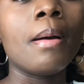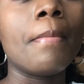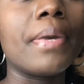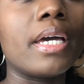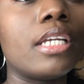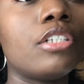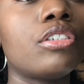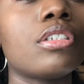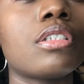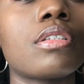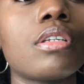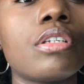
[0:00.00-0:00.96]
but it's
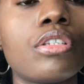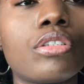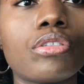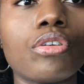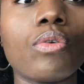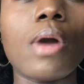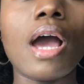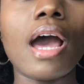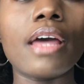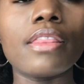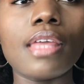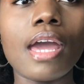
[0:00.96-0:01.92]
just so
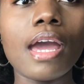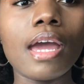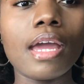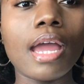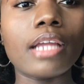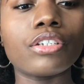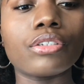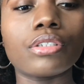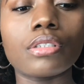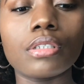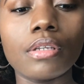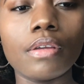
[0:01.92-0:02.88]
hot that I
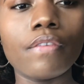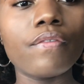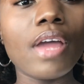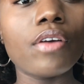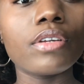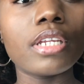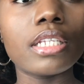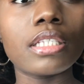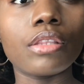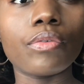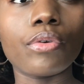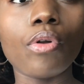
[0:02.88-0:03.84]
just found this and
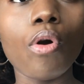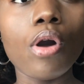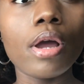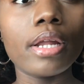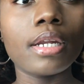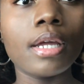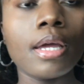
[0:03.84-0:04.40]
threw it on.